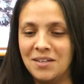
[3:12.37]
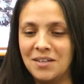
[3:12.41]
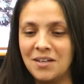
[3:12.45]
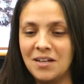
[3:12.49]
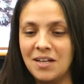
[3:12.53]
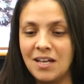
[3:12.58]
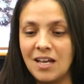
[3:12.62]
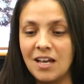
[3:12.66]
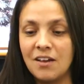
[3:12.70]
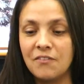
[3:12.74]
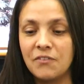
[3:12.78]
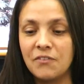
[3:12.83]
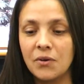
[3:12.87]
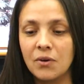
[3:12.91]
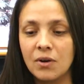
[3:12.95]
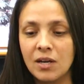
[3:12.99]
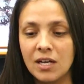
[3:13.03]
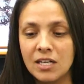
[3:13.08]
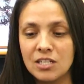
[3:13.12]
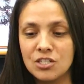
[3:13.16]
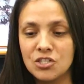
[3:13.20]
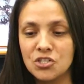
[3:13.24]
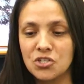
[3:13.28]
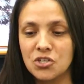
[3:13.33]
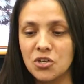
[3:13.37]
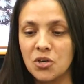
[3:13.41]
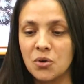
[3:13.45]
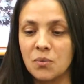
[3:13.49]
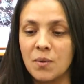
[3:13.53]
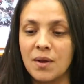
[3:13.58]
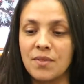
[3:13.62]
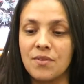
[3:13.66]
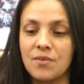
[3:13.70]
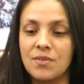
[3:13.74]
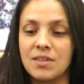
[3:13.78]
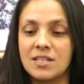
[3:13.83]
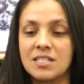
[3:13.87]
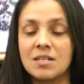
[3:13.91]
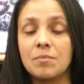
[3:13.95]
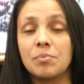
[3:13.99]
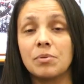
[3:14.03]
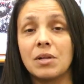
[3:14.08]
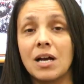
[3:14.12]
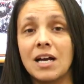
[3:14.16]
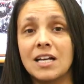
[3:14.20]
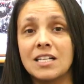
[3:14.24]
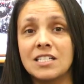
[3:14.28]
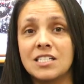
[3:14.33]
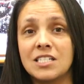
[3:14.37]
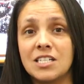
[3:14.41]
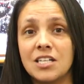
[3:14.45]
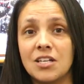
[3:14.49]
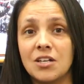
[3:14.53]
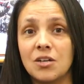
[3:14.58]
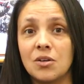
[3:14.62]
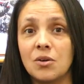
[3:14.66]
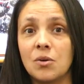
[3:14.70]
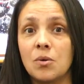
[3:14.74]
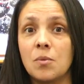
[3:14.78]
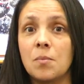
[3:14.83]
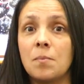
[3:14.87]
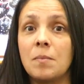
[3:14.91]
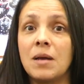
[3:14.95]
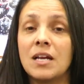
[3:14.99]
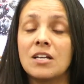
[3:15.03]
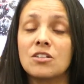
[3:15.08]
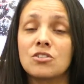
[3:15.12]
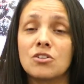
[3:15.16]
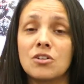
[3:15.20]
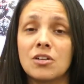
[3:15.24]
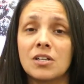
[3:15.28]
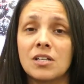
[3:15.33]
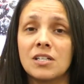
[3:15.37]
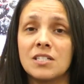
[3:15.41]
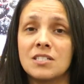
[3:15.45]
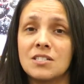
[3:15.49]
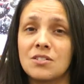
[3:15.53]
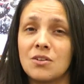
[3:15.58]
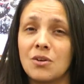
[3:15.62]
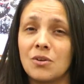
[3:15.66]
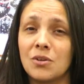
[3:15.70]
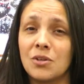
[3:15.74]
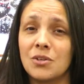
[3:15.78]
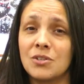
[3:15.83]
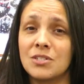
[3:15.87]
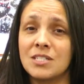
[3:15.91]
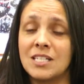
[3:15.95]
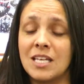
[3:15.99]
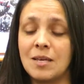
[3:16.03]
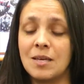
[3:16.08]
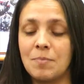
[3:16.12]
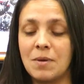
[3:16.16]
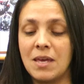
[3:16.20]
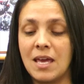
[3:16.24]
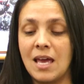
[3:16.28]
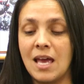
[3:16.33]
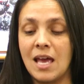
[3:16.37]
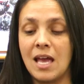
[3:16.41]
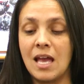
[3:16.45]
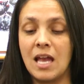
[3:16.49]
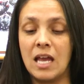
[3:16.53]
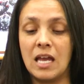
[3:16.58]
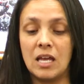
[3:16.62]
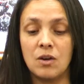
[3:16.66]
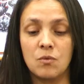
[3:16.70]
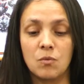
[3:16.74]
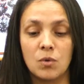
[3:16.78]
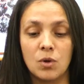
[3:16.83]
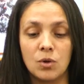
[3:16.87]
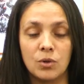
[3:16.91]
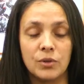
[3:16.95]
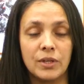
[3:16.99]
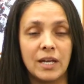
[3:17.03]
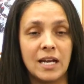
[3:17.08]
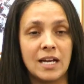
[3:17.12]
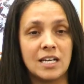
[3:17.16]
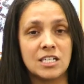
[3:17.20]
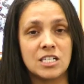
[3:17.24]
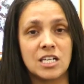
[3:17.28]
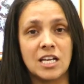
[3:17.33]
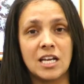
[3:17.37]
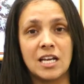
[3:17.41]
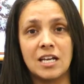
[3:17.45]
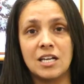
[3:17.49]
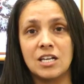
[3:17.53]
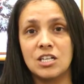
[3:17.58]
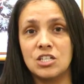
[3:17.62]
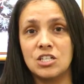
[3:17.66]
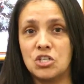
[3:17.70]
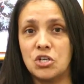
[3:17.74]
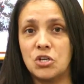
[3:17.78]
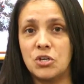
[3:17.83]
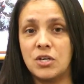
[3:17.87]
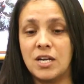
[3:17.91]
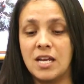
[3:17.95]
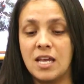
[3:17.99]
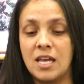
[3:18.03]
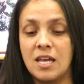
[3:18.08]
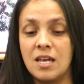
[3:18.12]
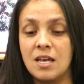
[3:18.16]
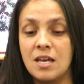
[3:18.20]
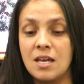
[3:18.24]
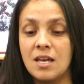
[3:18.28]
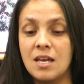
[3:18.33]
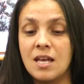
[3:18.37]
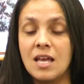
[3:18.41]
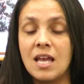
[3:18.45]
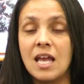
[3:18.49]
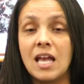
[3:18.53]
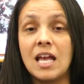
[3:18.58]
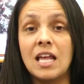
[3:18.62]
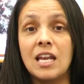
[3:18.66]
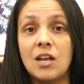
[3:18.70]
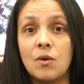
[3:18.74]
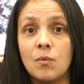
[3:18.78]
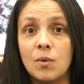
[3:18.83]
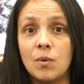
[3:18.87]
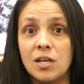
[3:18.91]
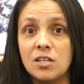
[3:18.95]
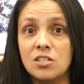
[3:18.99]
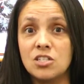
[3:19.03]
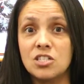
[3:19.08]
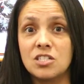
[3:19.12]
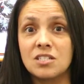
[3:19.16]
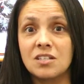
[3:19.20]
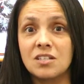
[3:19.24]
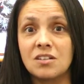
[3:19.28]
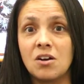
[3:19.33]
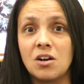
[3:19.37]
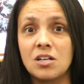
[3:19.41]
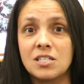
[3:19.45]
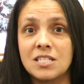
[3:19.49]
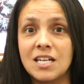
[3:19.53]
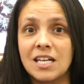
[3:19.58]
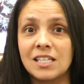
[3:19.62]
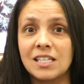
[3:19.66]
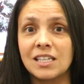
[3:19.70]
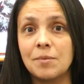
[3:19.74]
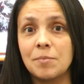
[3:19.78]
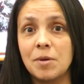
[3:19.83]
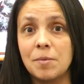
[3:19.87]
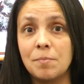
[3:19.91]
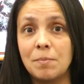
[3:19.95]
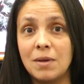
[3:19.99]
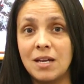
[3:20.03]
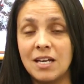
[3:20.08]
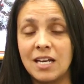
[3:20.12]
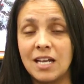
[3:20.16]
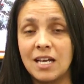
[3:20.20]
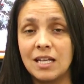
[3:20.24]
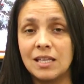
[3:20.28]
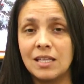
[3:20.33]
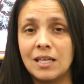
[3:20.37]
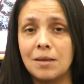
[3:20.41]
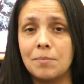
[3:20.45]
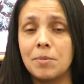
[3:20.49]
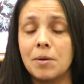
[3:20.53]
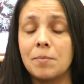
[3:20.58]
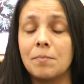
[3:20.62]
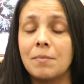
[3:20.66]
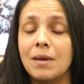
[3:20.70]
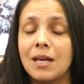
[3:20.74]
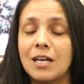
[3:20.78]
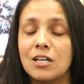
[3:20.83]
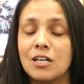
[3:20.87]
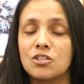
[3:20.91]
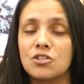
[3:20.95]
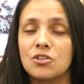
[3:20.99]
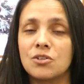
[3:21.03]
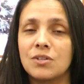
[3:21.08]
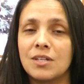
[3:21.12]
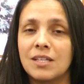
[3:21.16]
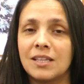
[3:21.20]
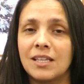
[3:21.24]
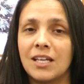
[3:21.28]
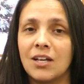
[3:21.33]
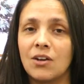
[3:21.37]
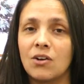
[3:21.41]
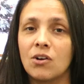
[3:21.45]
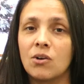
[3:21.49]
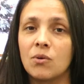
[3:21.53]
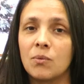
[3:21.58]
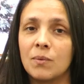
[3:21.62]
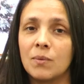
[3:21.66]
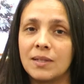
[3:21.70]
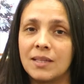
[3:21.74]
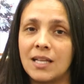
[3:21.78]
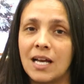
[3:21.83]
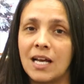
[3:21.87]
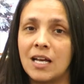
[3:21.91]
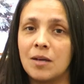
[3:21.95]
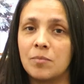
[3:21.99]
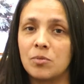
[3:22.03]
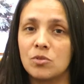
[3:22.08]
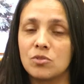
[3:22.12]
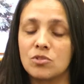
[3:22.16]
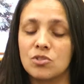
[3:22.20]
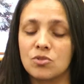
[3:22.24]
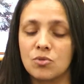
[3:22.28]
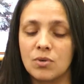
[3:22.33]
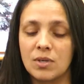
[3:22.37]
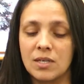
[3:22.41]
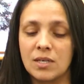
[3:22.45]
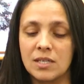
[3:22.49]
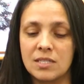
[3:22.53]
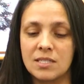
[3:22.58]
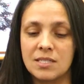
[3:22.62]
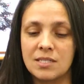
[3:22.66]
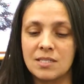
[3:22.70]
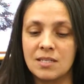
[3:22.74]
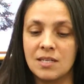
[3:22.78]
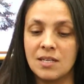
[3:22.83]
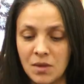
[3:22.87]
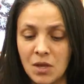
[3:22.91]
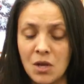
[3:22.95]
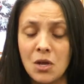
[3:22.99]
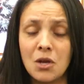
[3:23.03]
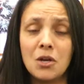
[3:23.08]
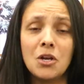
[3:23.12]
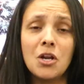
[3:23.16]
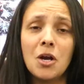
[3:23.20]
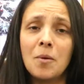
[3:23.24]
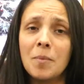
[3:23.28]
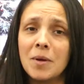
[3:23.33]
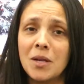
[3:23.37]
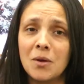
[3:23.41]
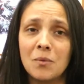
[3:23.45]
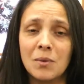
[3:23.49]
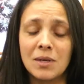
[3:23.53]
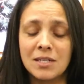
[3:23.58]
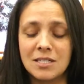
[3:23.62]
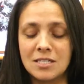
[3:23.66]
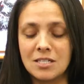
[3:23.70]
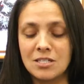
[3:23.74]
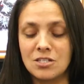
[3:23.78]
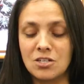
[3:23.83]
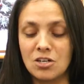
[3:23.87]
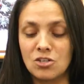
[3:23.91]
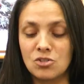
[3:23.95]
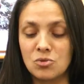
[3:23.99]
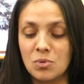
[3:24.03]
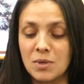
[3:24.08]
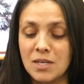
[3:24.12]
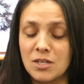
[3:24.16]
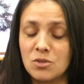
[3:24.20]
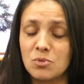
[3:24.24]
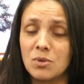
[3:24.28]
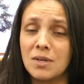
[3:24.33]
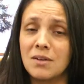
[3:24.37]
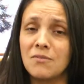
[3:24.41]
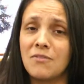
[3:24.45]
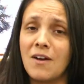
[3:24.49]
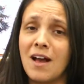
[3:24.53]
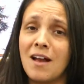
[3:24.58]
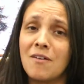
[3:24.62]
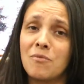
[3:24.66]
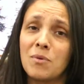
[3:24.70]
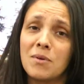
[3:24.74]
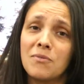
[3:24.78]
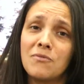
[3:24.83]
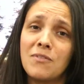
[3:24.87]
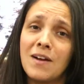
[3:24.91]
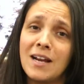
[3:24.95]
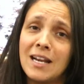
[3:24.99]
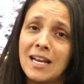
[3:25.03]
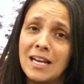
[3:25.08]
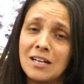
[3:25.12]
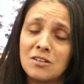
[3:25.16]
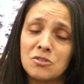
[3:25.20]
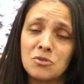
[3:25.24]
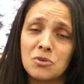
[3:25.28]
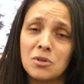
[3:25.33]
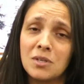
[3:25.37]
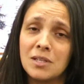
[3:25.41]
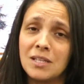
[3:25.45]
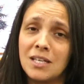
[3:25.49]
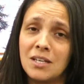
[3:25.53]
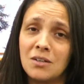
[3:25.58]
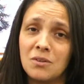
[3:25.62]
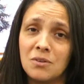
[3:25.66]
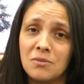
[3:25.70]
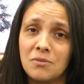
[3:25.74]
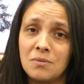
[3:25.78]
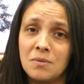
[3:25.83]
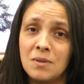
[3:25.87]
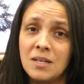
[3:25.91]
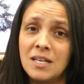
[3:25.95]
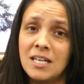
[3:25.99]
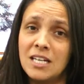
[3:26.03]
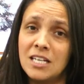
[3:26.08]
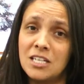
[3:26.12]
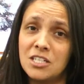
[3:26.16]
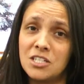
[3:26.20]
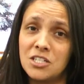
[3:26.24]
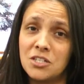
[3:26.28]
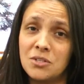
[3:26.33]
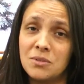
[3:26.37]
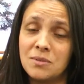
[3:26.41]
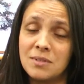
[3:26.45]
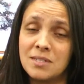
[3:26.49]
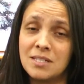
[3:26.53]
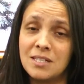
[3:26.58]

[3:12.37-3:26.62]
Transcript: If you're unsure whether this applies to you, make sure to consult your CPA, enrolled agent, attorney, anyone. Just contact them immediately, but make sure that they are a reliable source. Nobody wants to start 2025 with financial or legal issues.